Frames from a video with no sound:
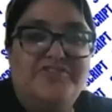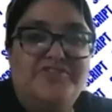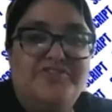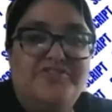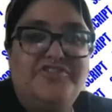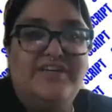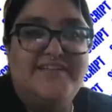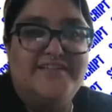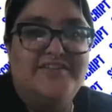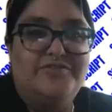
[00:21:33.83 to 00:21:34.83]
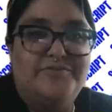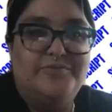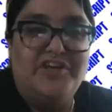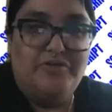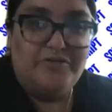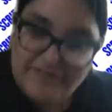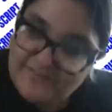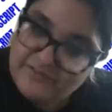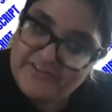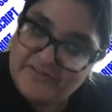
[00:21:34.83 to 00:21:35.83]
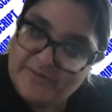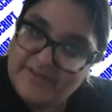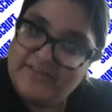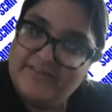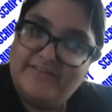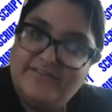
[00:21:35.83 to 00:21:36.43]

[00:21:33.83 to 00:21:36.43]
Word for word: you guys tell us what your favorite recipe is?